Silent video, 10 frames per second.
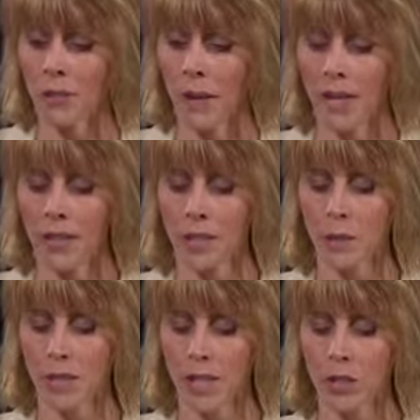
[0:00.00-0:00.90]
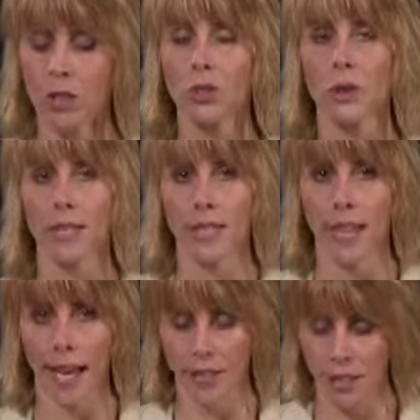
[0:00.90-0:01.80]
of money is substantial,
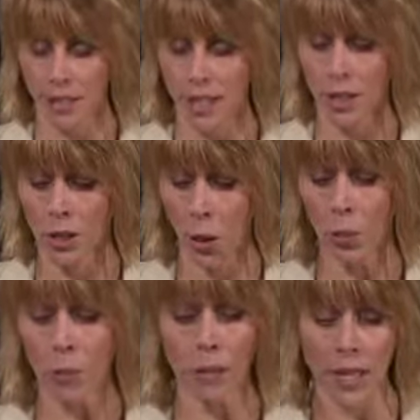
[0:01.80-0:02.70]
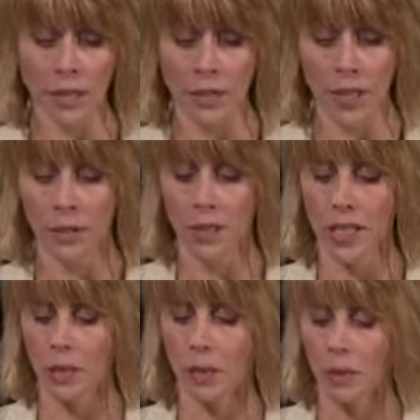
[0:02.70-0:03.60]
transactions in lower price
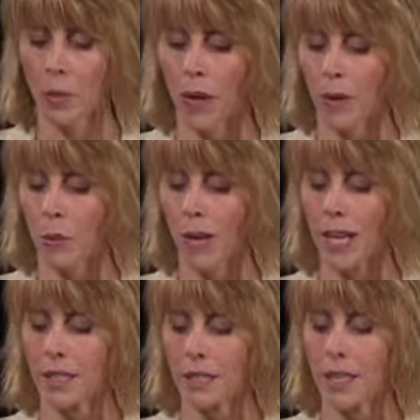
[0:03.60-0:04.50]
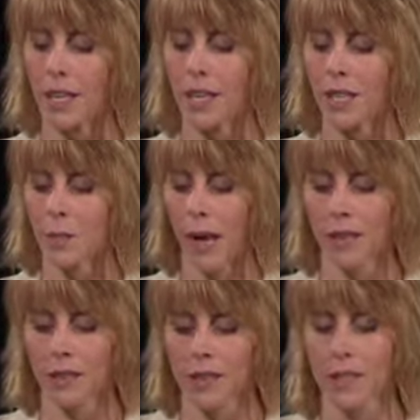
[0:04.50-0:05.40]
securities may require more handling and
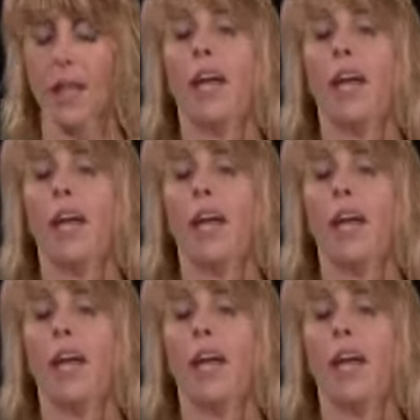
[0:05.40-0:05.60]
expense